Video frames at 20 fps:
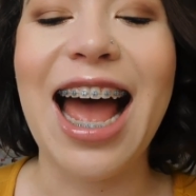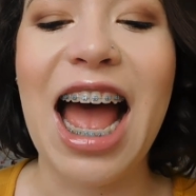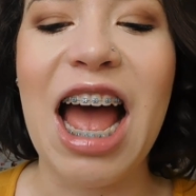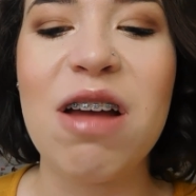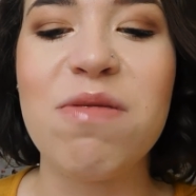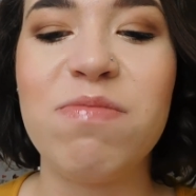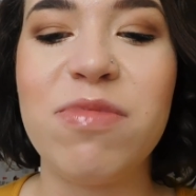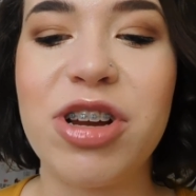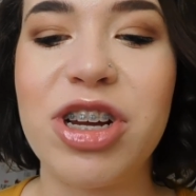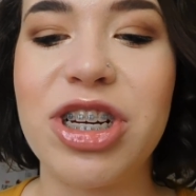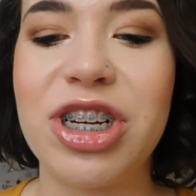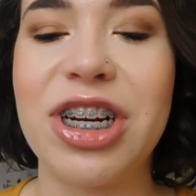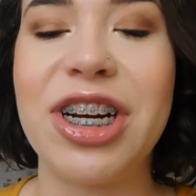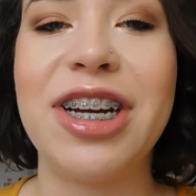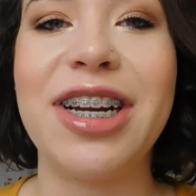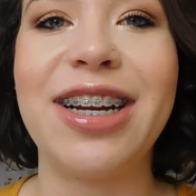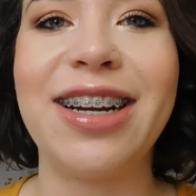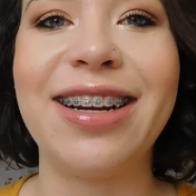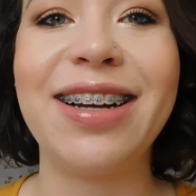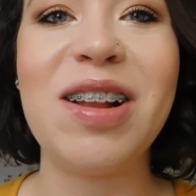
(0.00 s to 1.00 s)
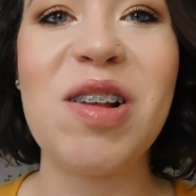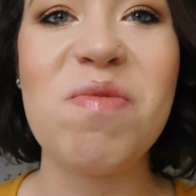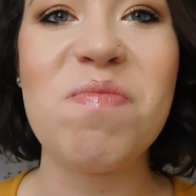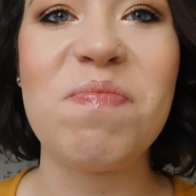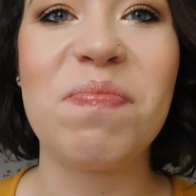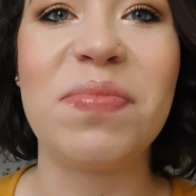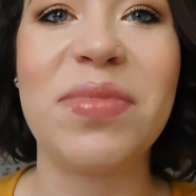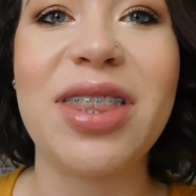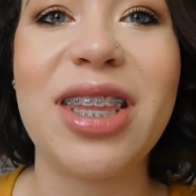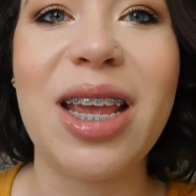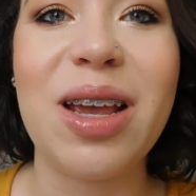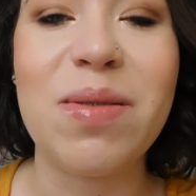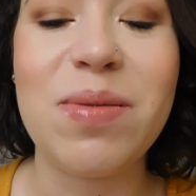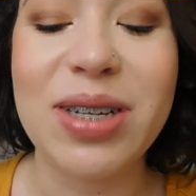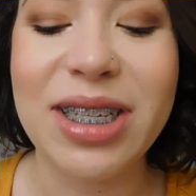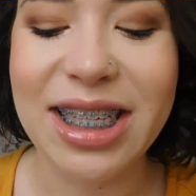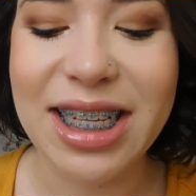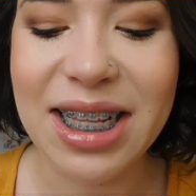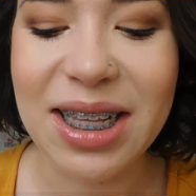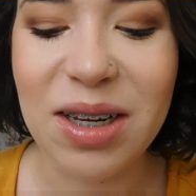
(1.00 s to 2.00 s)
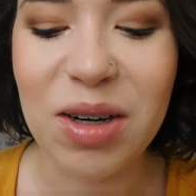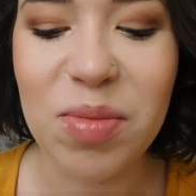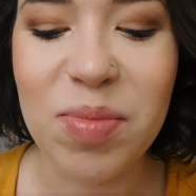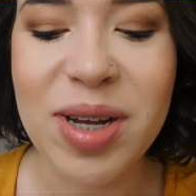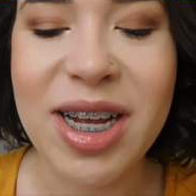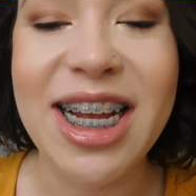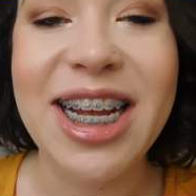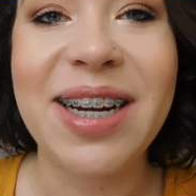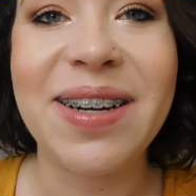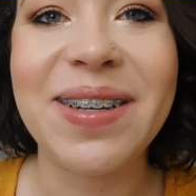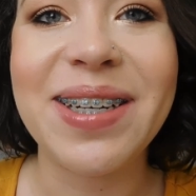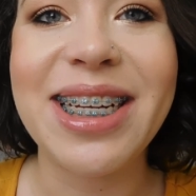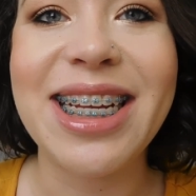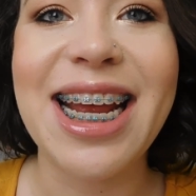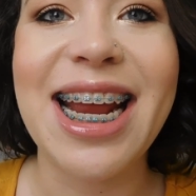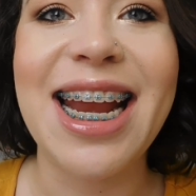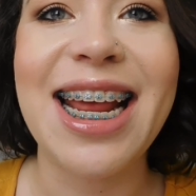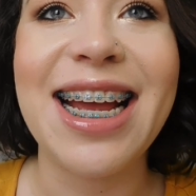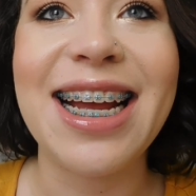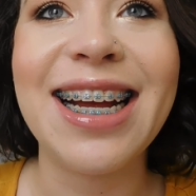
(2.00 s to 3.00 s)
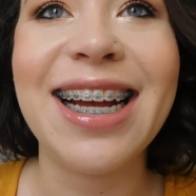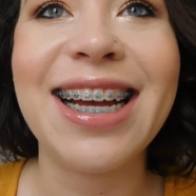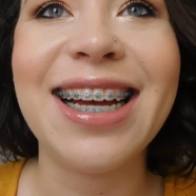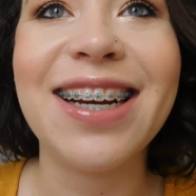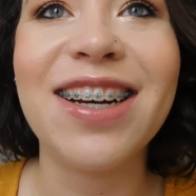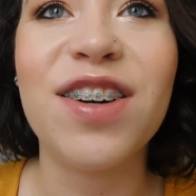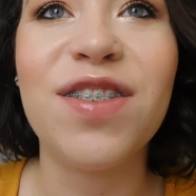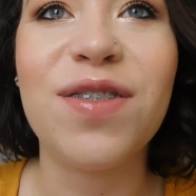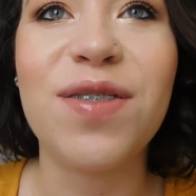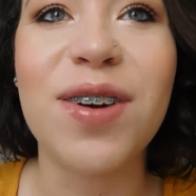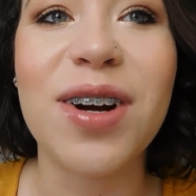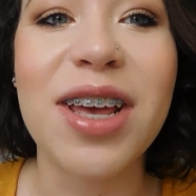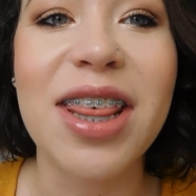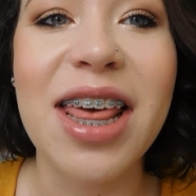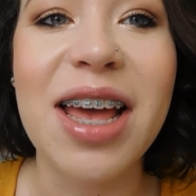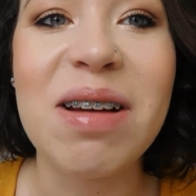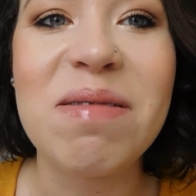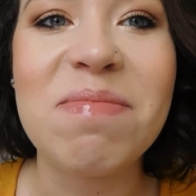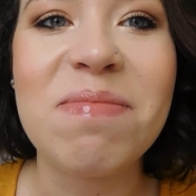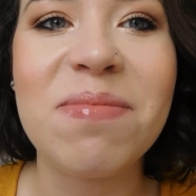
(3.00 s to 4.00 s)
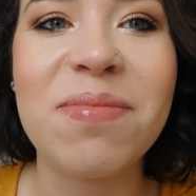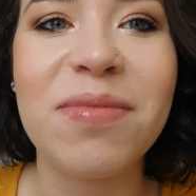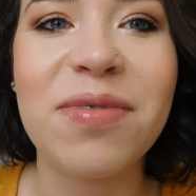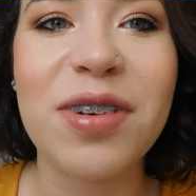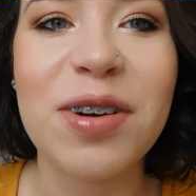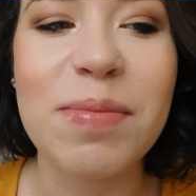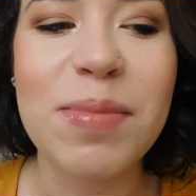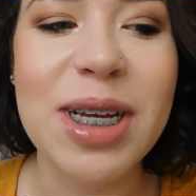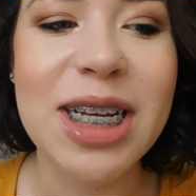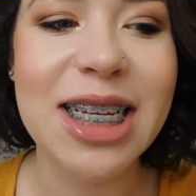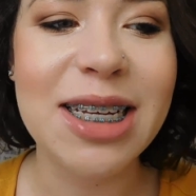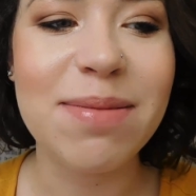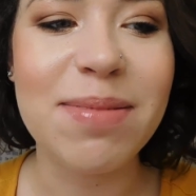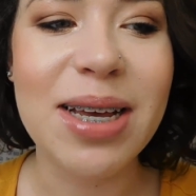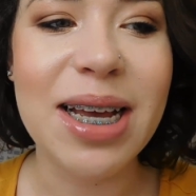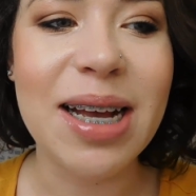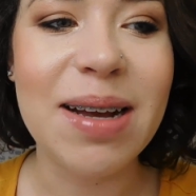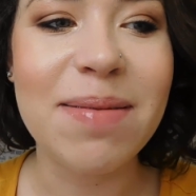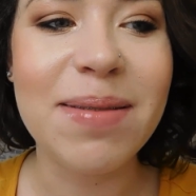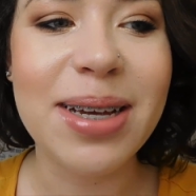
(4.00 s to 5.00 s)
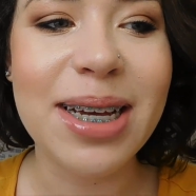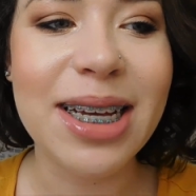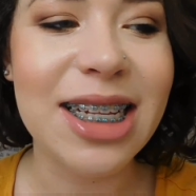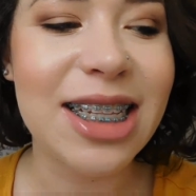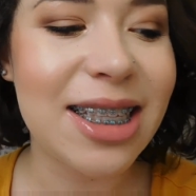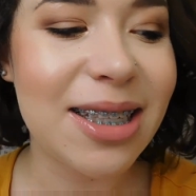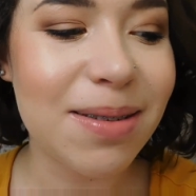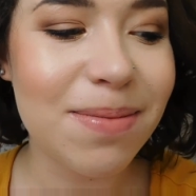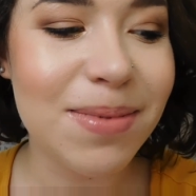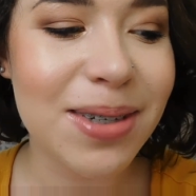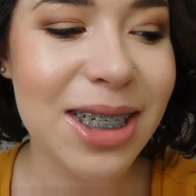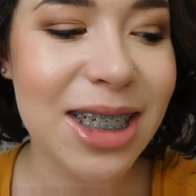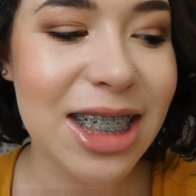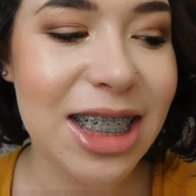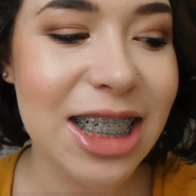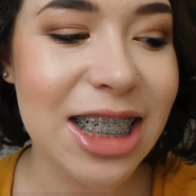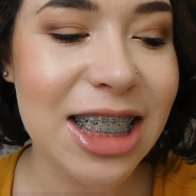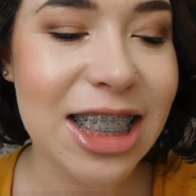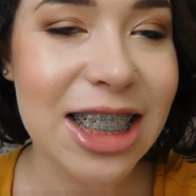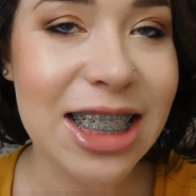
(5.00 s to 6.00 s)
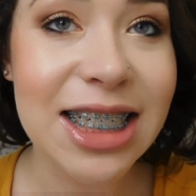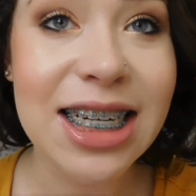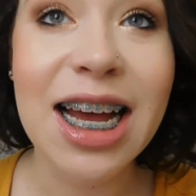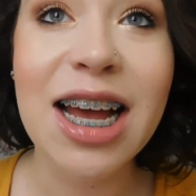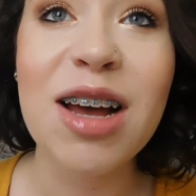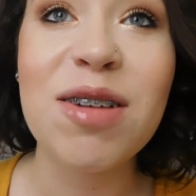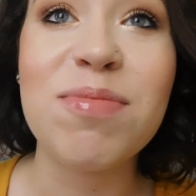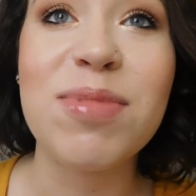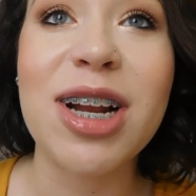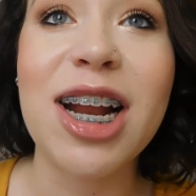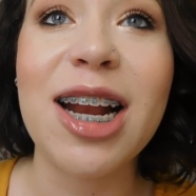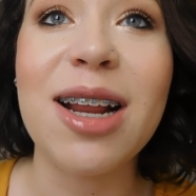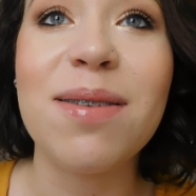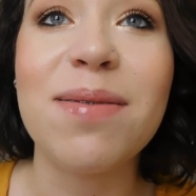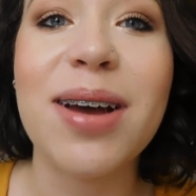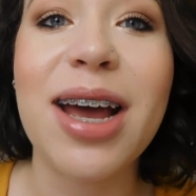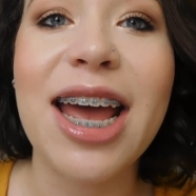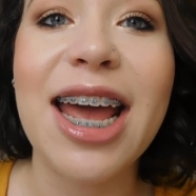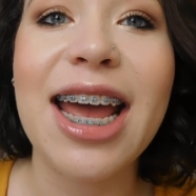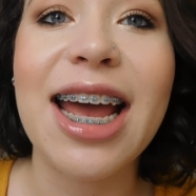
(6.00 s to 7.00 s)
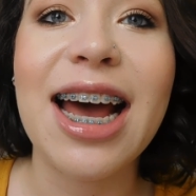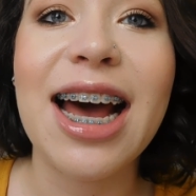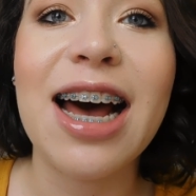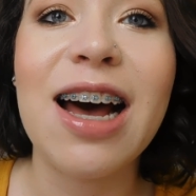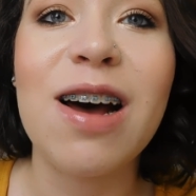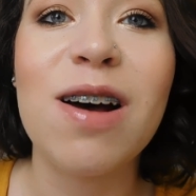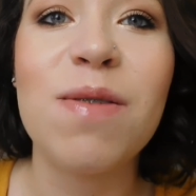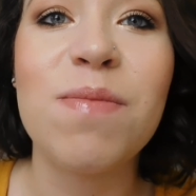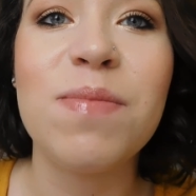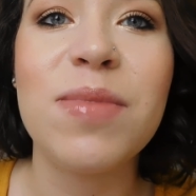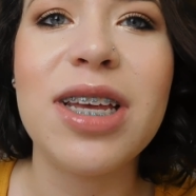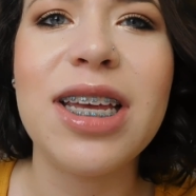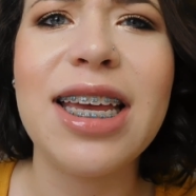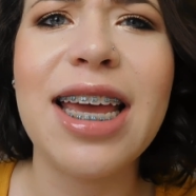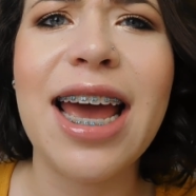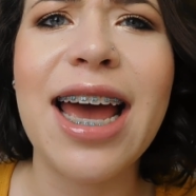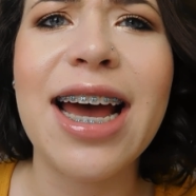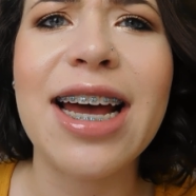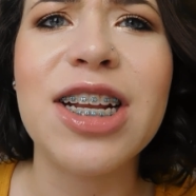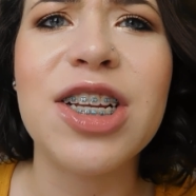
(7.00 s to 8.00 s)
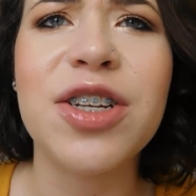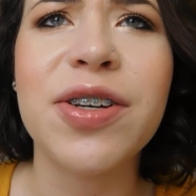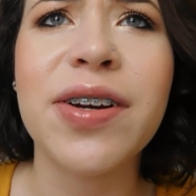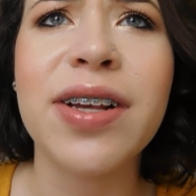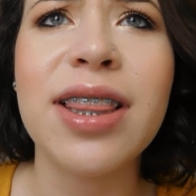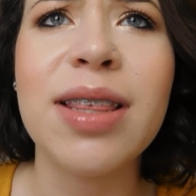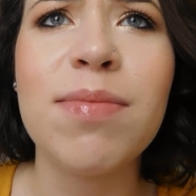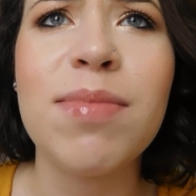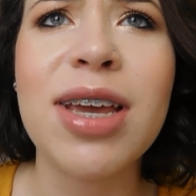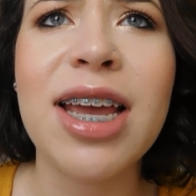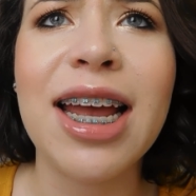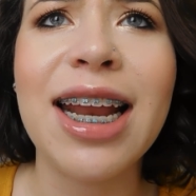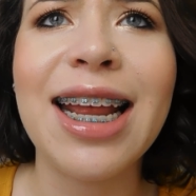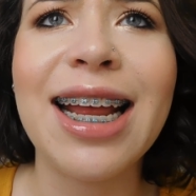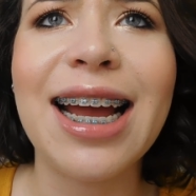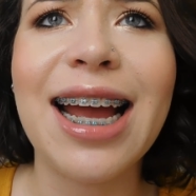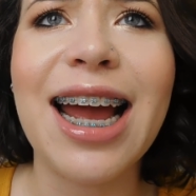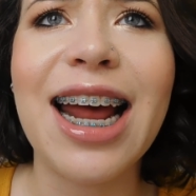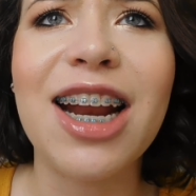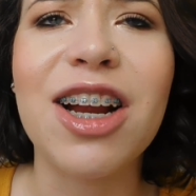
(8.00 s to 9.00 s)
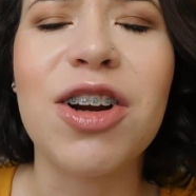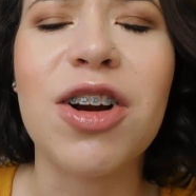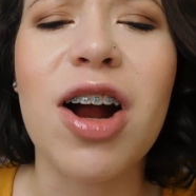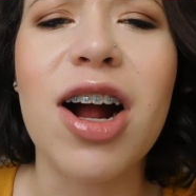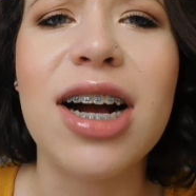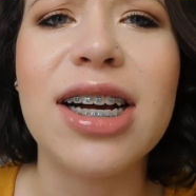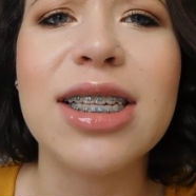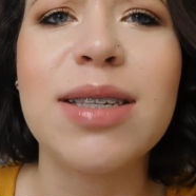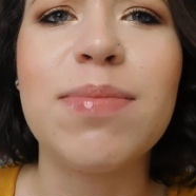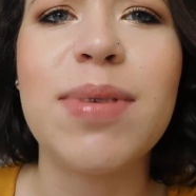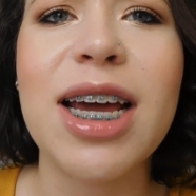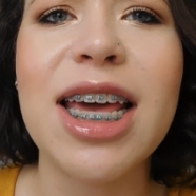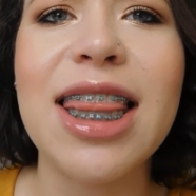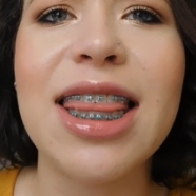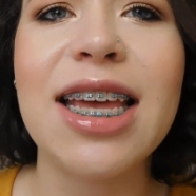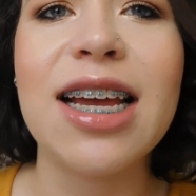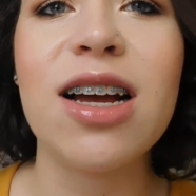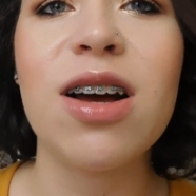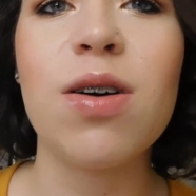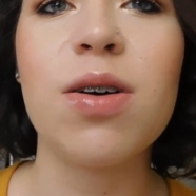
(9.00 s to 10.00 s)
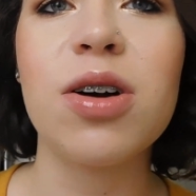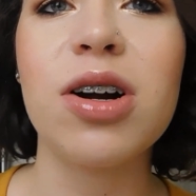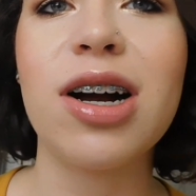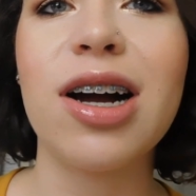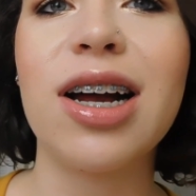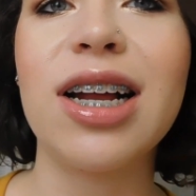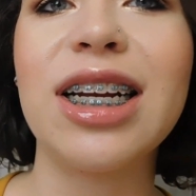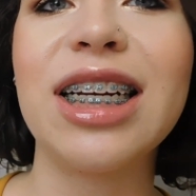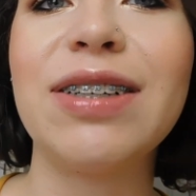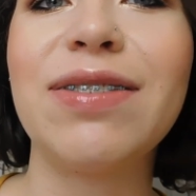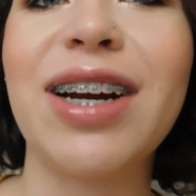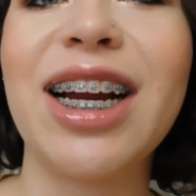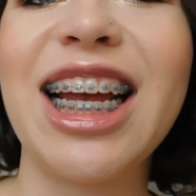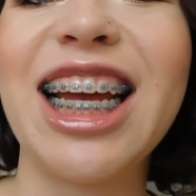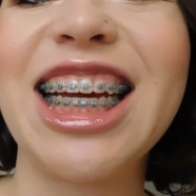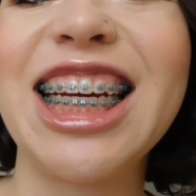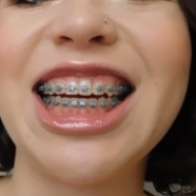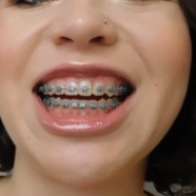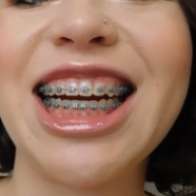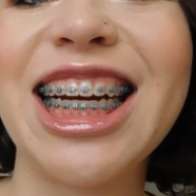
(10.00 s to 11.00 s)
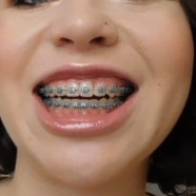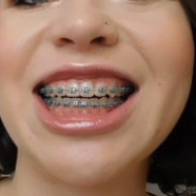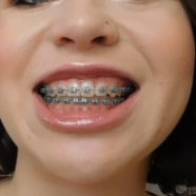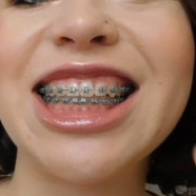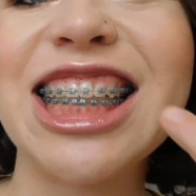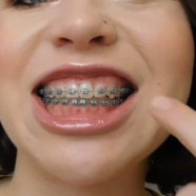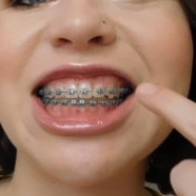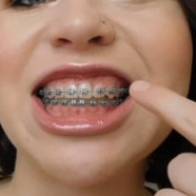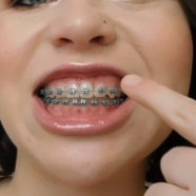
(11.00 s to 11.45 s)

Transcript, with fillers: I'm sure it was a little bit irritating for them, for me to be coming in so much. But anyway, um, yeah, during the beginning I had a crossbite thing going on right here.